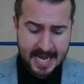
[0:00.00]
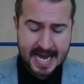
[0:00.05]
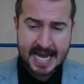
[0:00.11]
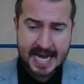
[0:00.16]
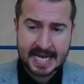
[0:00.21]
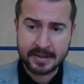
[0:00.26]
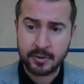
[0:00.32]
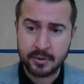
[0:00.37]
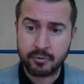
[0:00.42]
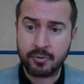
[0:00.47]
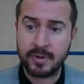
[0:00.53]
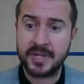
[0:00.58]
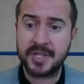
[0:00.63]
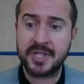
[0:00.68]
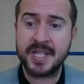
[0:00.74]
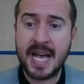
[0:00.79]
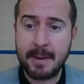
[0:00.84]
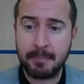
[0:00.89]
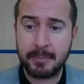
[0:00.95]
and
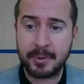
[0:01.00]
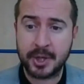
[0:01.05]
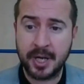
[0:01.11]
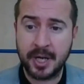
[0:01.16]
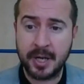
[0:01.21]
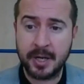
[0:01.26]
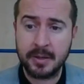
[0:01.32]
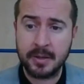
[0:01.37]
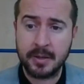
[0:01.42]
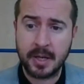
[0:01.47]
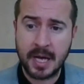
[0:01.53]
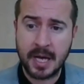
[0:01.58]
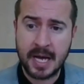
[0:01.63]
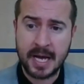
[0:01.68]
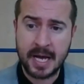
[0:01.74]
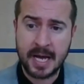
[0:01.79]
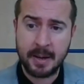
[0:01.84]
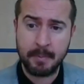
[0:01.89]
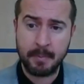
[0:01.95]
reception
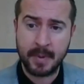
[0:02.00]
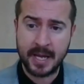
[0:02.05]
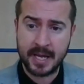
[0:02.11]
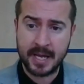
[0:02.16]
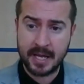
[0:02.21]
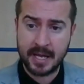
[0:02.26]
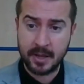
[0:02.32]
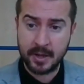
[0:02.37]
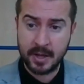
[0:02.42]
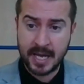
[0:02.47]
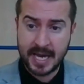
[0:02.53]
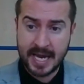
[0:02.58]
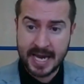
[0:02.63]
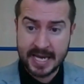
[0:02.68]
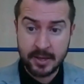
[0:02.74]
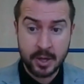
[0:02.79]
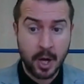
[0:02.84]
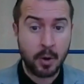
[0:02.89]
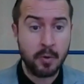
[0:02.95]

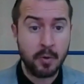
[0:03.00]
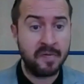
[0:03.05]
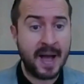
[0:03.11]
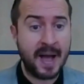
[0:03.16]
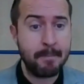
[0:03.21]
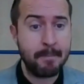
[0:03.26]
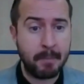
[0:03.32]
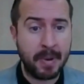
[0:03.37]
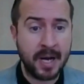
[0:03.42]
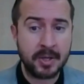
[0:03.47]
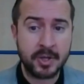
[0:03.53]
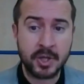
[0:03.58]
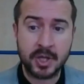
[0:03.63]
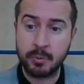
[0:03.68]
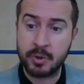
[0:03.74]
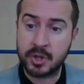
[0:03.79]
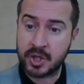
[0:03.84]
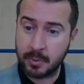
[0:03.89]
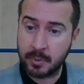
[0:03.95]
in November,
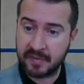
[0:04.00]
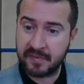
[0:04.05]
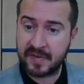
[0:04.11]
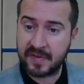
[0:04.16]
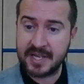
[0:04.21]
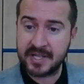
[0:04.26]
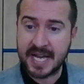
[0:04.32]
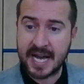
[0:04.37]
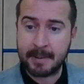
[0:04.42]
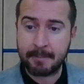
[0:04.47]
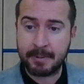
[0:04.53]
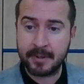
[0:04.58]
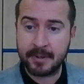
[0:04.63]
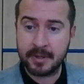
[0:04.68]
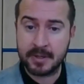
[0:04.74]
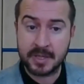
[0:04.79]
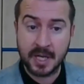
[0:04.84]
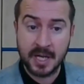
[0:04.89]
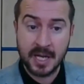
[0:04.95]
so some of these
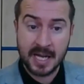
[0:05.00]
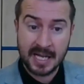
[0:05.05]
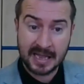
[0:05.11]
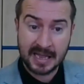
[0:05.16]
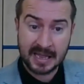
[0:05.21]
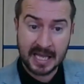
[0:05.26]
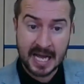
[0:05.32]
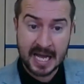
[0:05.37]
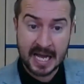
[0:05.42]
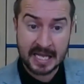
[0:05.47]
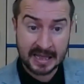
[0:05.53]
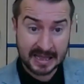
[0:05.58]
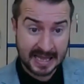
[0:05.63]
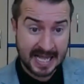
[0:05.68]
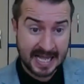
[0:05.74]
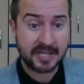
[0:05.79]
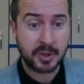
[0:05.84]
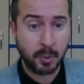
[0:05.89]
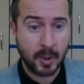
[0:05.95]
happened
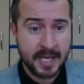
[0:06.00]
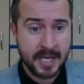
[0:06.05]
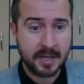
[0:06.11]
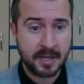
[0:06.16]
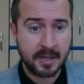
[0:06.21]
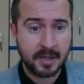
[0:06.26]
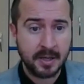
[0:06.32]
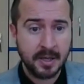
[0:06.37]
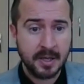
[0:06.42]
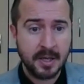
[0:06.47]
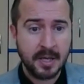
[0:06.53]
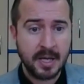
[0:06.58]
last week,